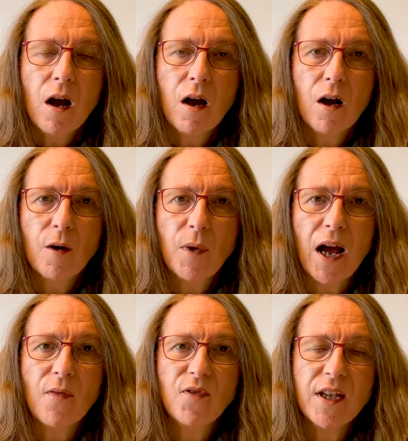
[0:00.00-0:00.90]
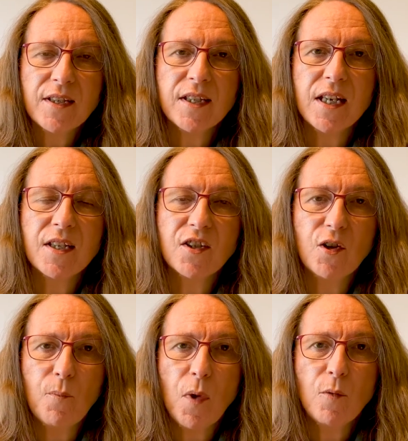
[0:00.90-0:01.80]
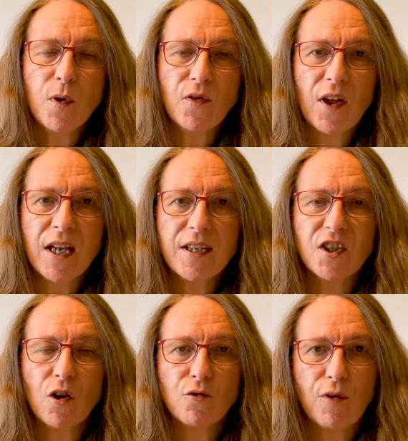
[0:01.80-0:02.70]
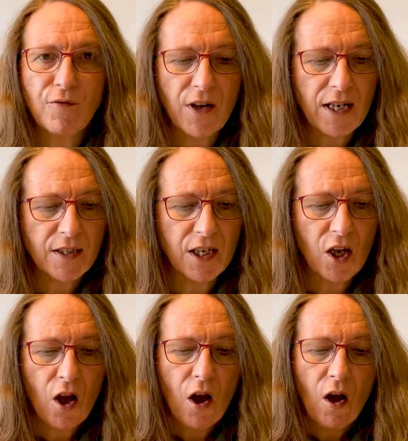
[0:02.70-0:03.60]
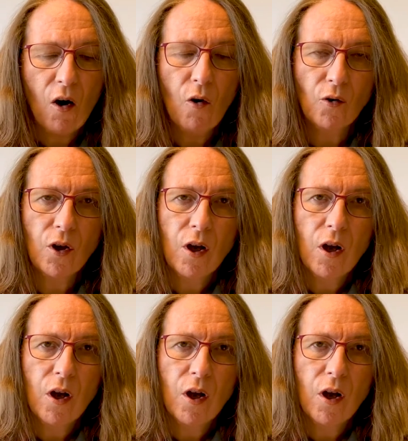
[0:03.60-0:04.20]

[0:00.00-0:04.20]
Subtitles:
And this is the moment that he starts reflecting on